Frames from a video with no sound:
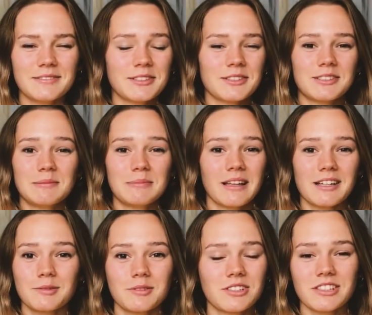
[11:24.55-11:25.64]
because the
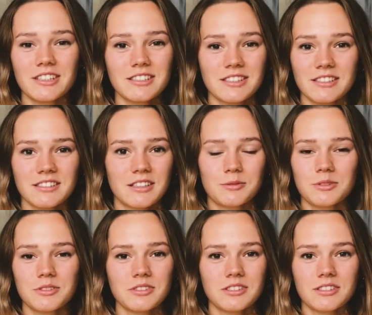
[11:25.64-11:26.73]
place was just, it
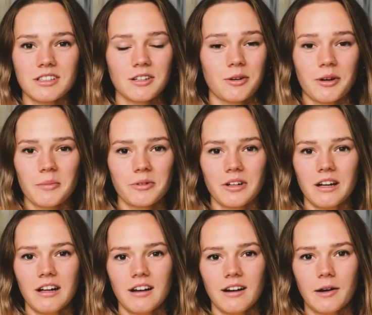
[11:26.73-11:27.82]
was incredible.
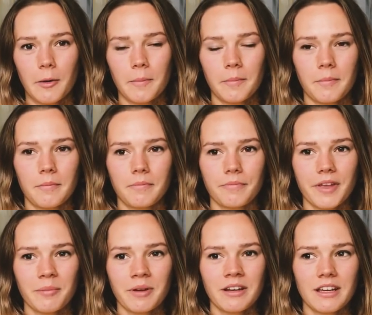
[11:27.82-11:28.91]

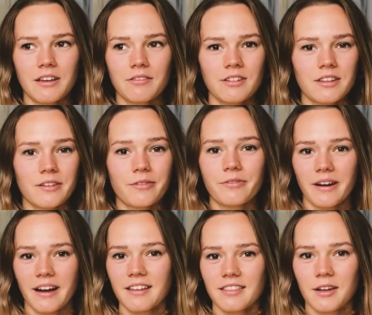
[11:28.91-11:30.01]
I mean, even the
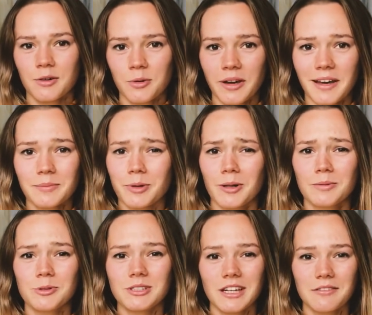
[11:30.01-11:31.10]
fact that you had palm
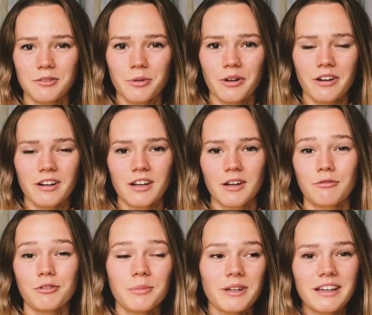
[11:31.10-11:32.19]
trees everywhere,
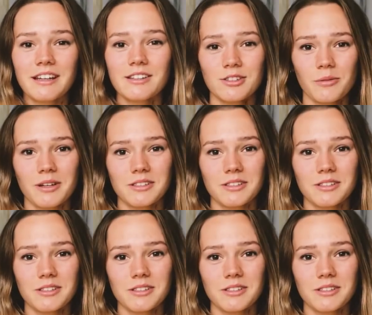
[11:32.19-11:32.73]
for me it's so